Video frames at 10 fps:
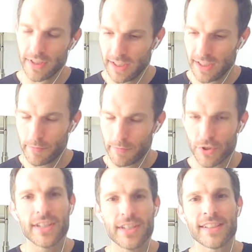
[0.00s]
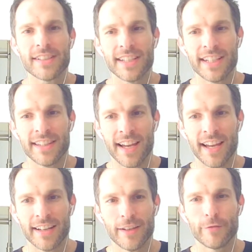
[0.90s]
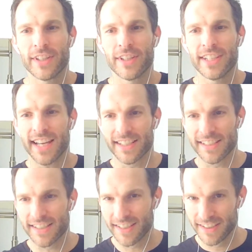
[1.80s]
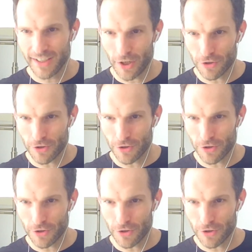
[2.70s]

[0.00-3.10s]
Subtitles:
but she doesn't need that for the next 100